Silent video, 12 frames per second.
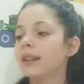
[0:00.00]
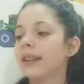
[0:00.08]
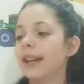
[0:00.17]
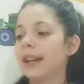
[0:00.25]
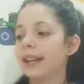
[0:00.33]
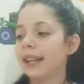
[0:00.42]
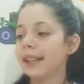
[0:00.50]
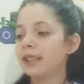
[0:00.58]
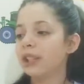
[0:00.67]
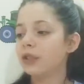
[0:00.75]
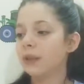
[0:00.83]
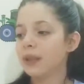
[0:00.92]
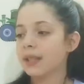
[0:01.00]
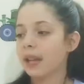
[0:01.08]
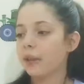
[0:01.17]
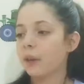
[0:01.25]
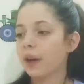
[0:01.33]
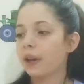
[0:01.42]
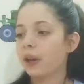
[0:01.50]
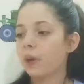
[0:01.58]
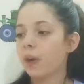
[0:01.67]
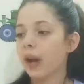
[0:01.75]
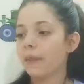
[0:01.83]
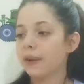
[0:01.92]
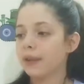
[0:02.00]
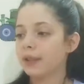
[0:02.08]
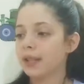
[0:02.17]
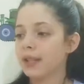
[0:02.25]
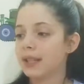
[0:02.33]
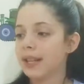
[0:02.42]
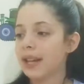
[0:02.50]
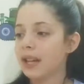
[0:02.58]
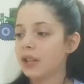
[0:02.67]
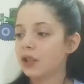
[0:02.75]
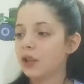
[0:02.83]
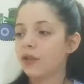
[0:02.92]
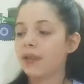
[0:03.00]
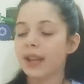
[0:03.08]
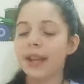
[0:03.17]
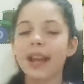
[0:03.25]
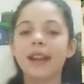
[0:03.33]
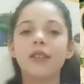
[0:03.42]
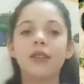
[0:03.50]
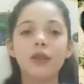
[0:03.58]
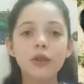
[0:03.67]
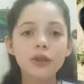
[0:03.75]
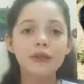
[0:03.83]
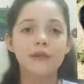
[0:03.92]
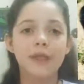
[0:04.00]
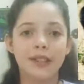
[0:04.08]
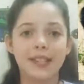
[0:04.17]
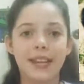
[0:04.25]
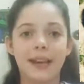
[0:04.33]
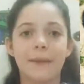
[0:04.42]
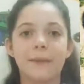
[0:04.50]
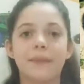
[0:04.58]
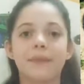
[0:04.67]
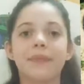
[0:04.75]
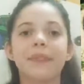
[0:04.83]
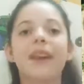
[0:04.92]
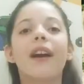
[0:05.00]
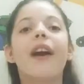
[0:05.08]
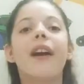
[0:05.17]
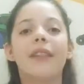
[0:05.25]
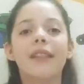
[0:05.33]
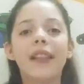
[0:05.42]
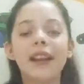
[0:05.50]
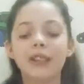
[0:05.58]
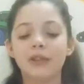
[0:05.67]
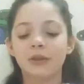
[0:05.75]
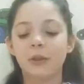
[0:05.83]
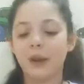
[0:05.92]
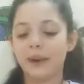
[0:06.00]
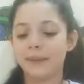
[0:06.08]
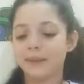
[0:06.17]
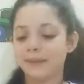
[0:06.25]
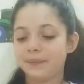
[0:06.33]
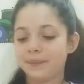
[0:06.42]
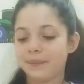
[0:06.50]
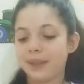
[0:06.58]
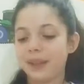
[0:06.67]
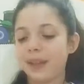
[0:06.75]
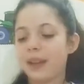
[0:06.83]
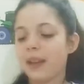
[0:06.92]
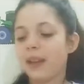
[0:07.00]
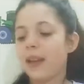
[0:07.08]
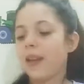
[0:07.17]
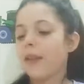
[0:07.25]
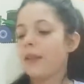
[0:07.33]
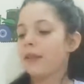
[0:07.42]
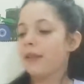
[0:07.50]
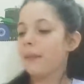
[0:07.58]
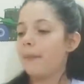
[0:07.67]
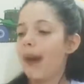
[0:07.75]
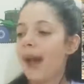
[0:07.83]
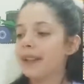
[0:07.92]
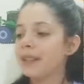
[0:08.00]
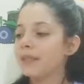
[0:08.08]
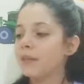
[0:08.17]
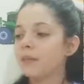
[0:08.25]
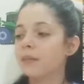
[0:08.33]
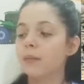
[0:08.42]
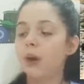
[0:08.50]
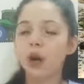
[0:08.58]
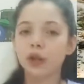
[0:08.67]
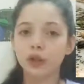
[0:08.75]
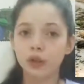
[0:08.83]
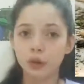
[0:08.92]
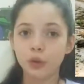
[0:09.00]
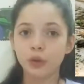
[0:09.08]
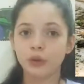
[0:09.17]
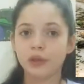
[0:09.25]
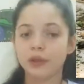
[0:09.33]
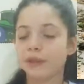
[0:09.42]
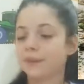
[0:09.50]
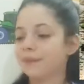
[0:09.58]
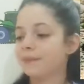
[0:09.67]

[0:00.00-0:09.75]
They can easily twist and wiggle away because their skin is so thick and loose fitting. The next one, the banded mongoose.